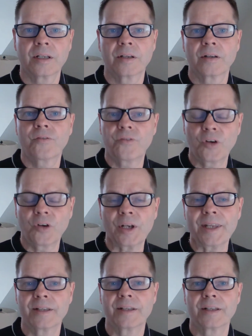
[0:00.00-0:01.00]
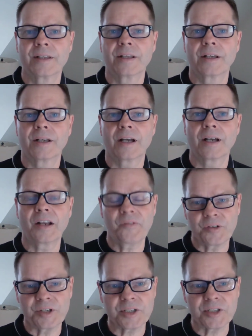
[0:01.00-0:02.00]
fully and
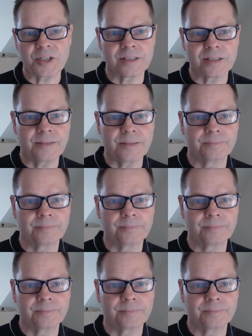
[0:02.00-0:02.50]
for eternity.